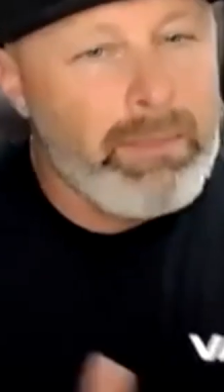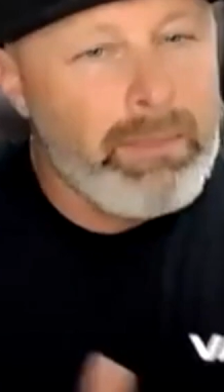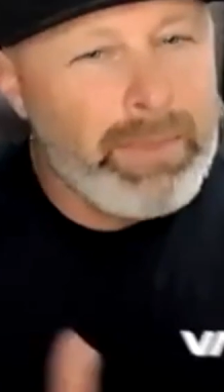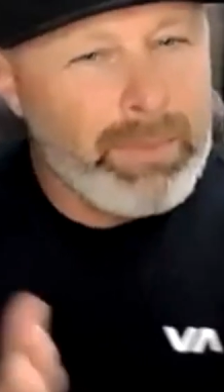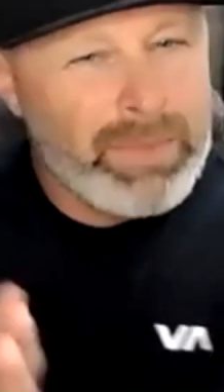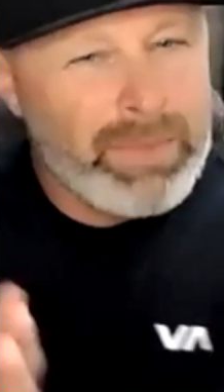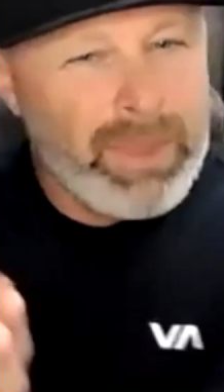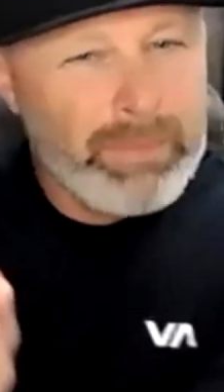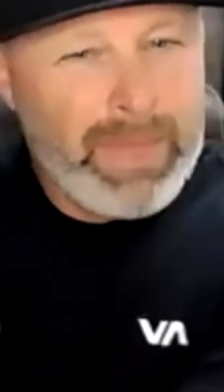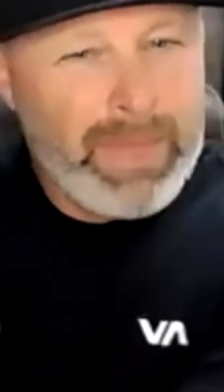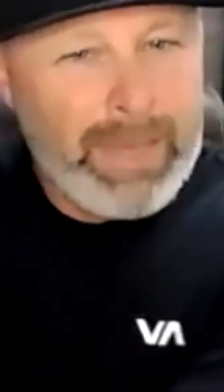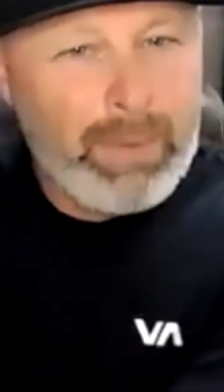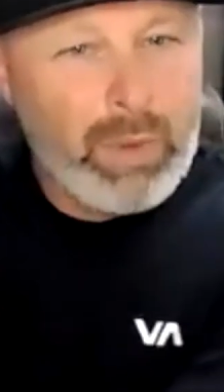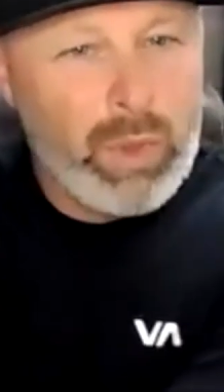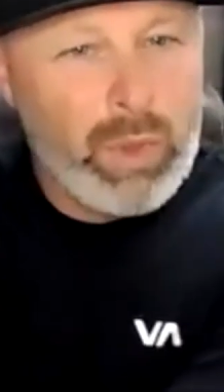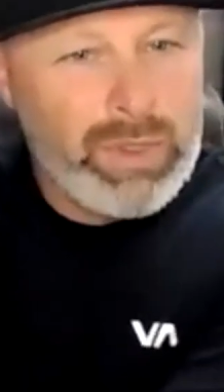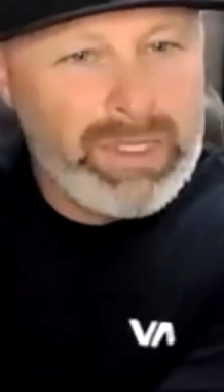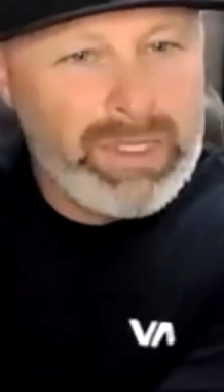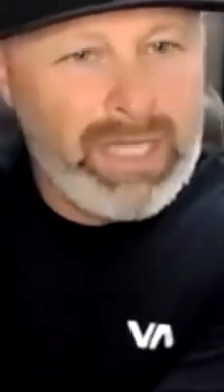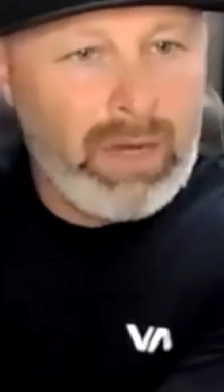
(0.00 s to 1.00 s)
But the people
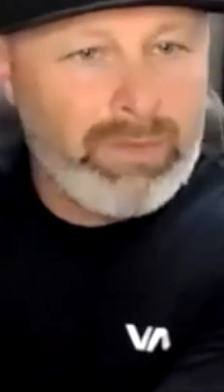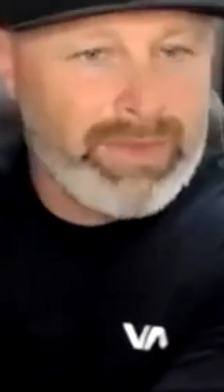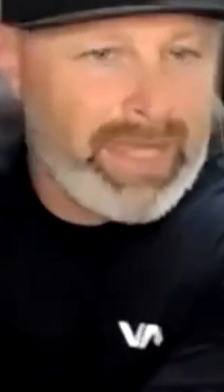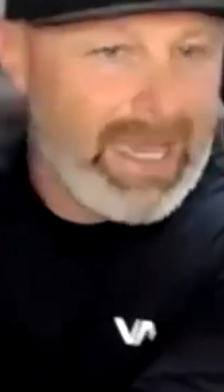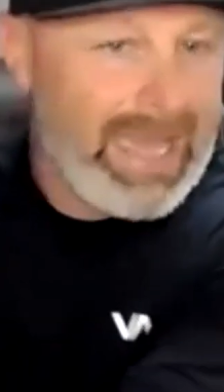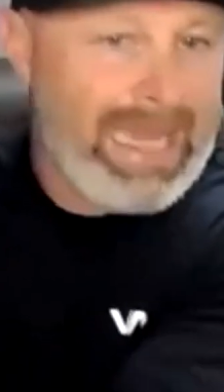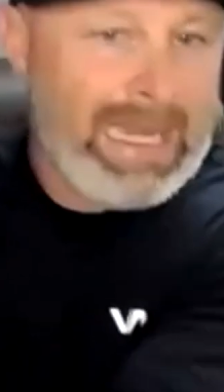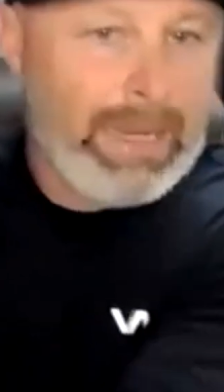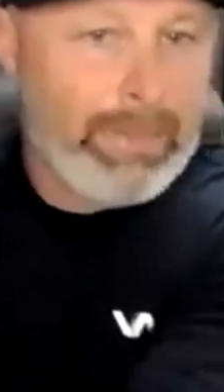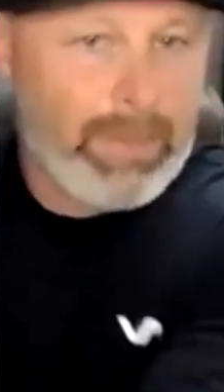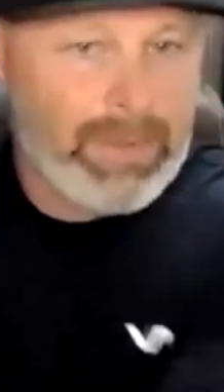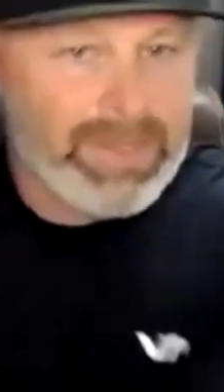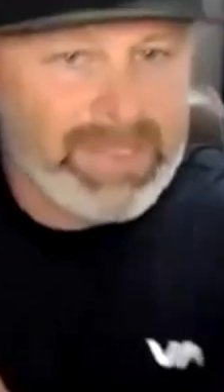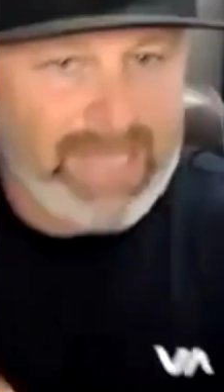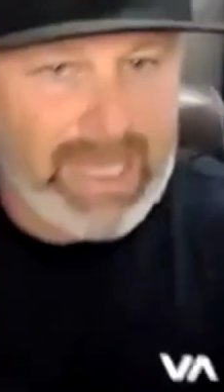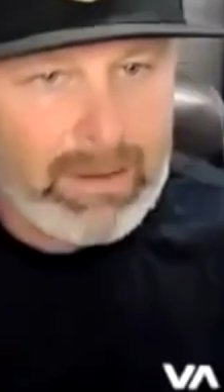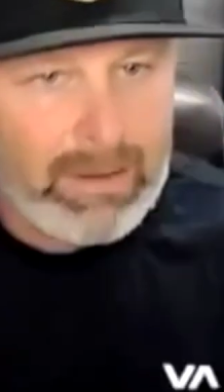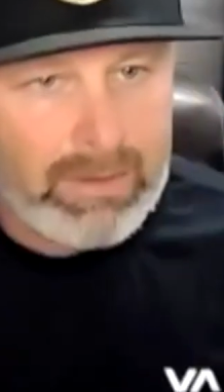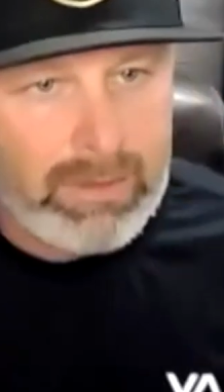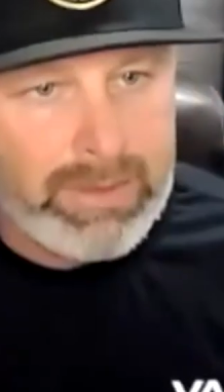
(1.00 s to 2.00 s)
who don't, the
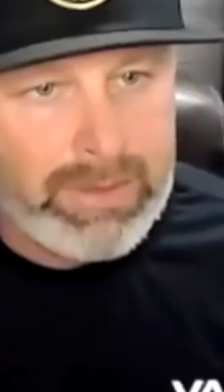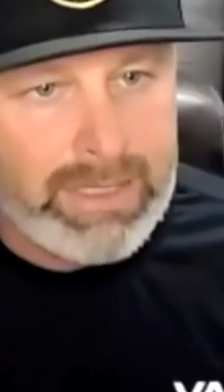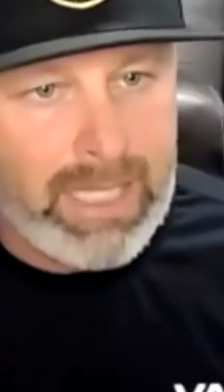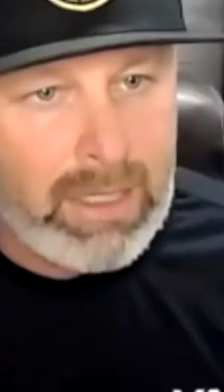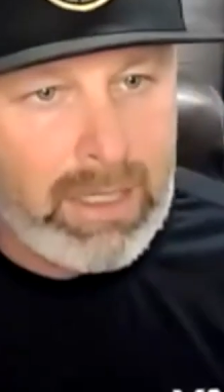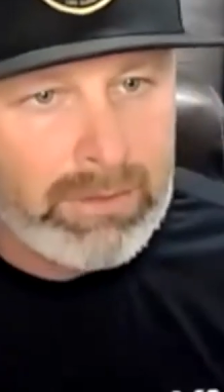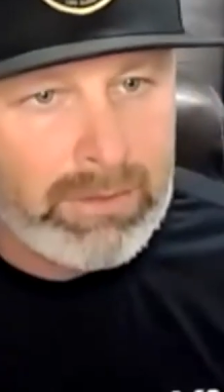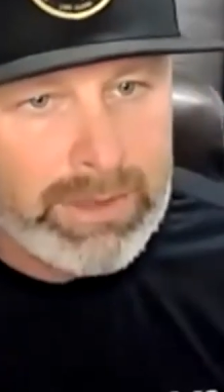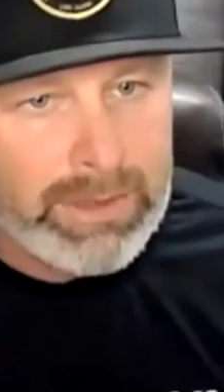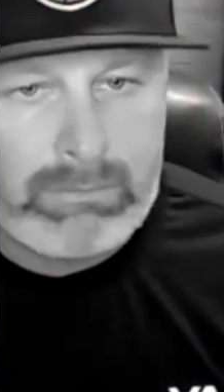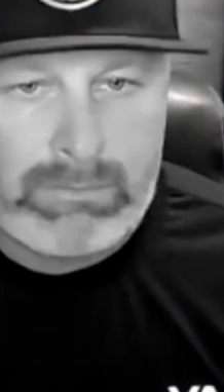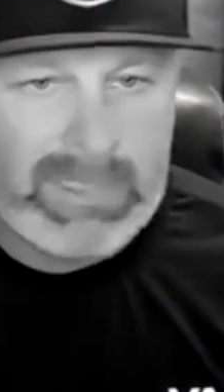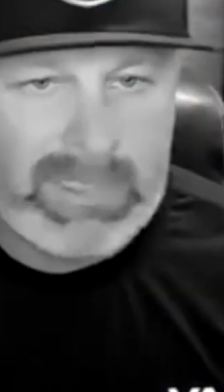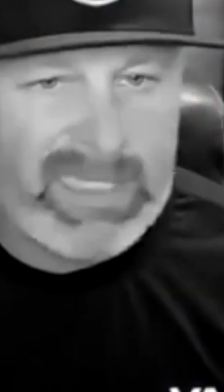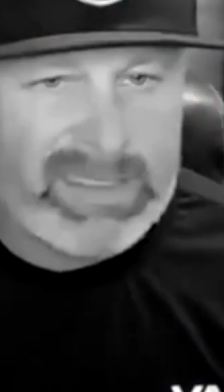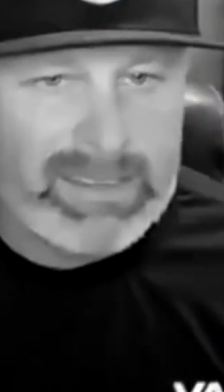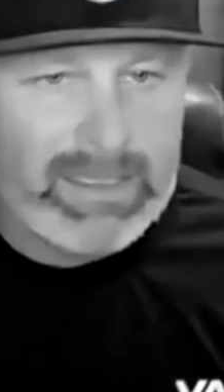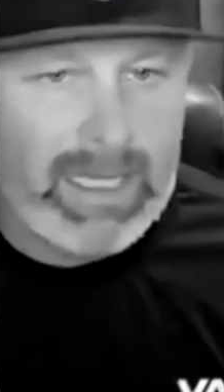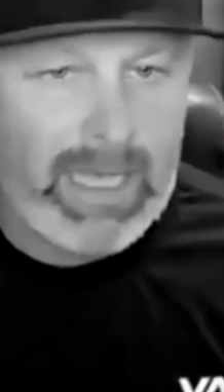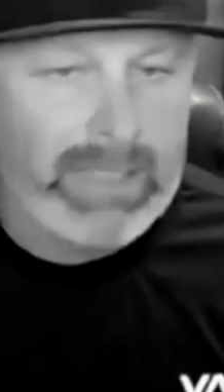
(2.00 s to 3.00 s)
80% who don't,
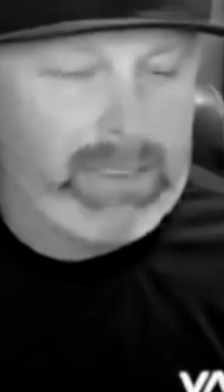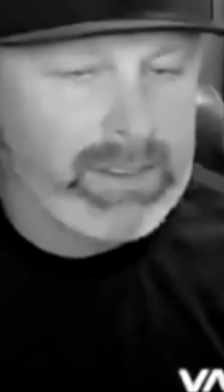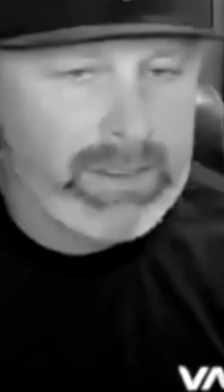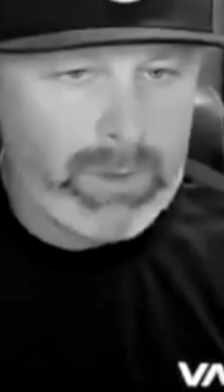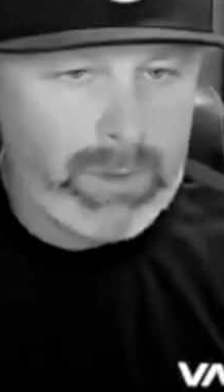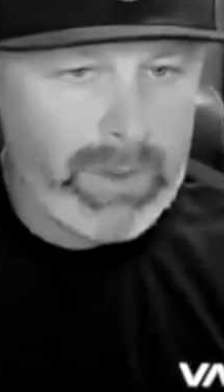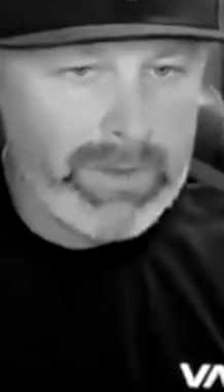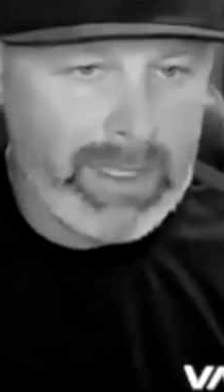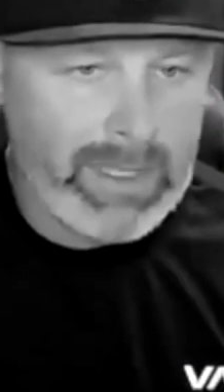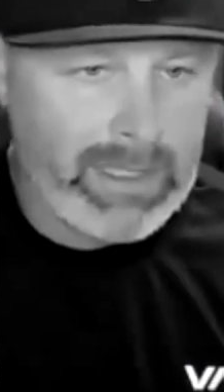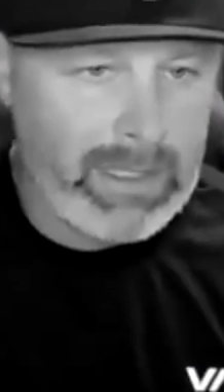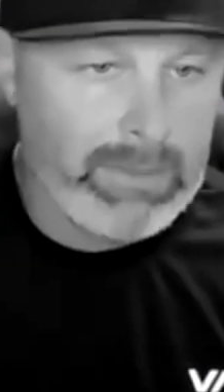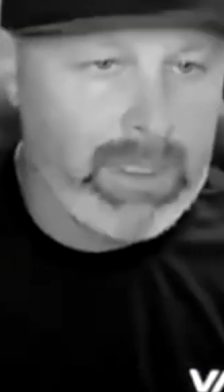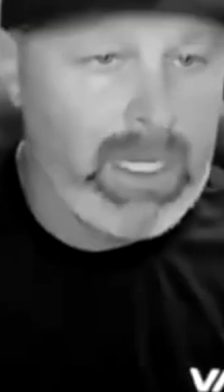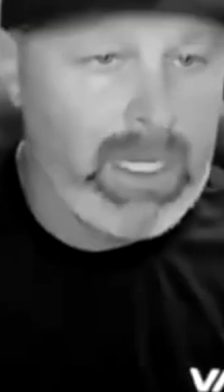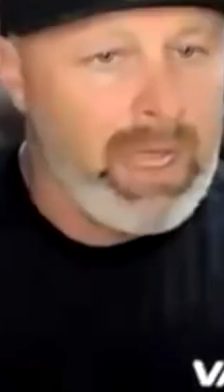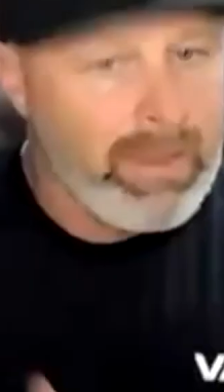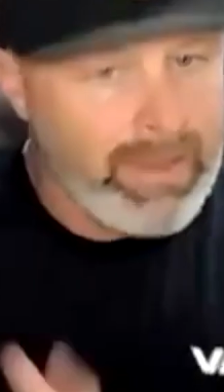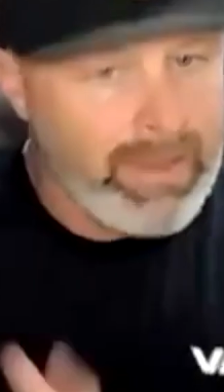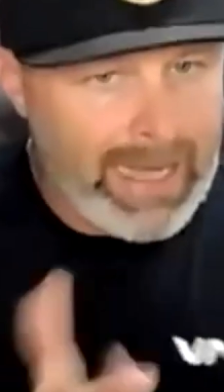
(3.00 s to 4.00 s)
I just threw out that number.
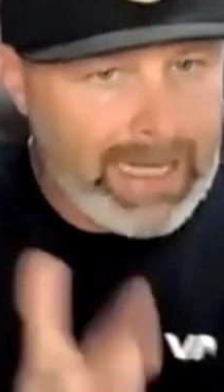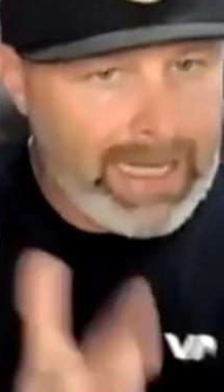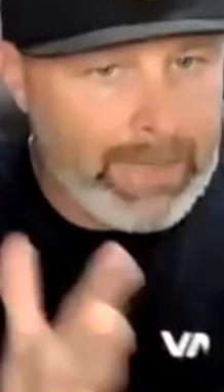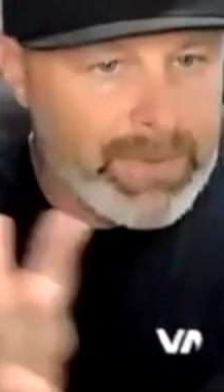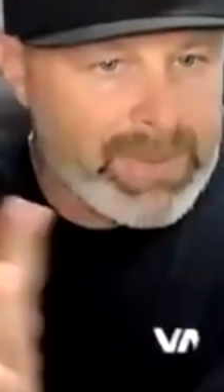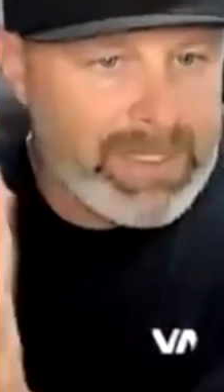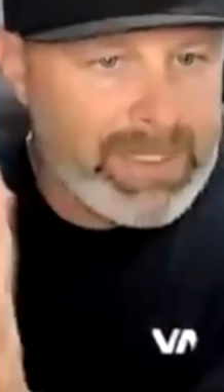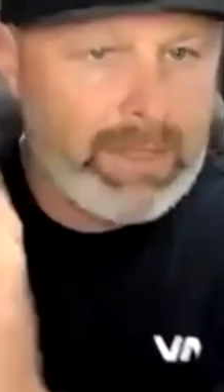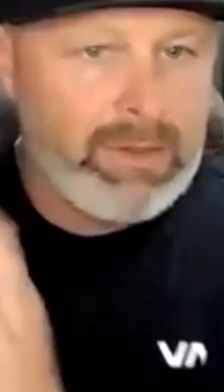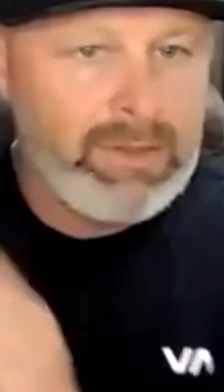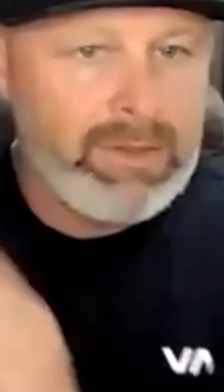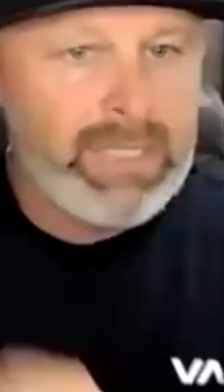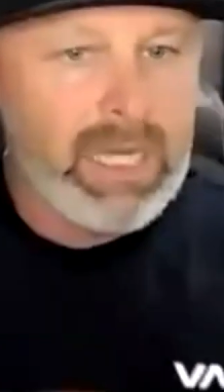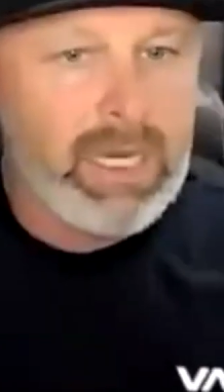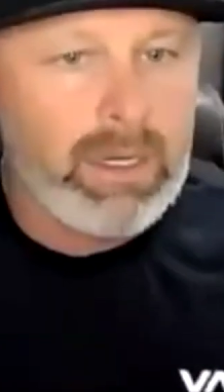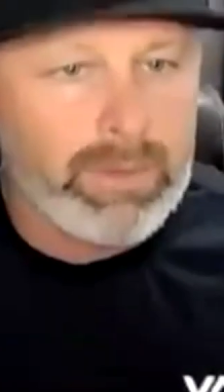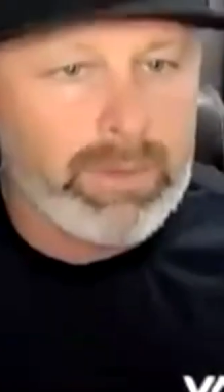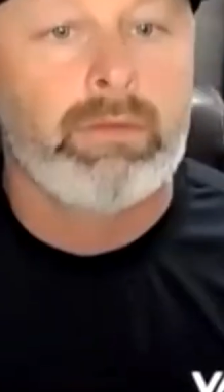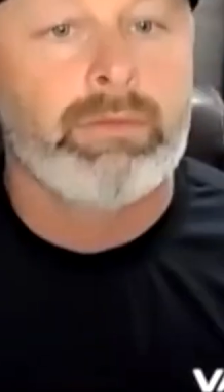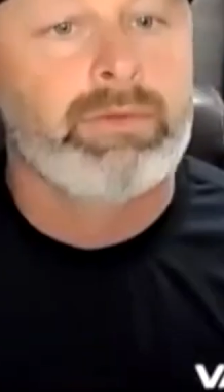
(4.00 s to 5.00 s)
The 80% who
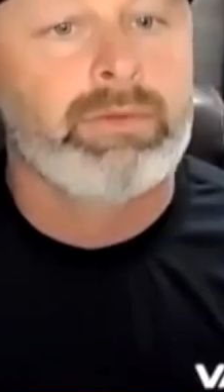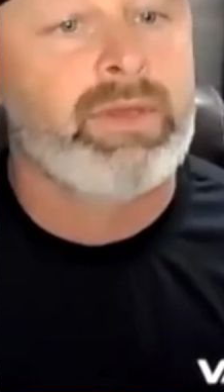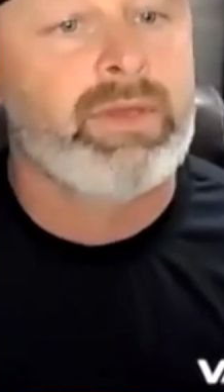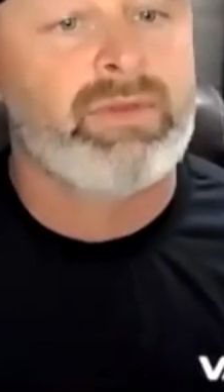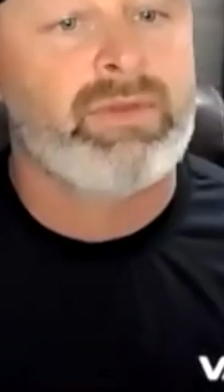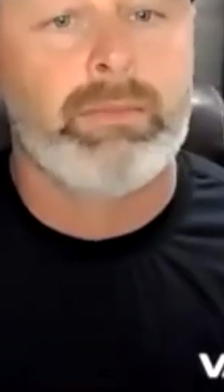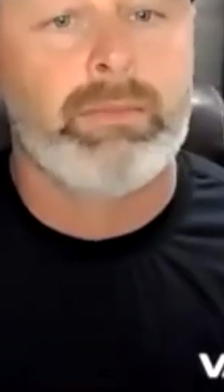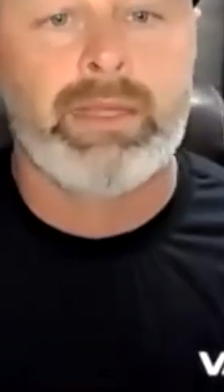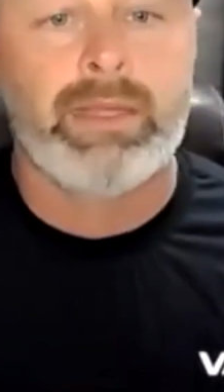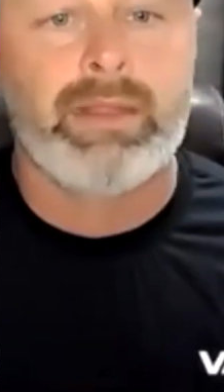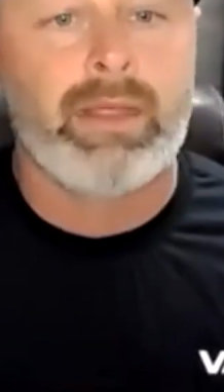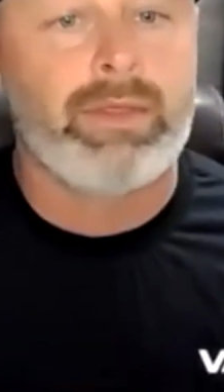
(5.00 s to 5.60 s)
don't doesn't mean that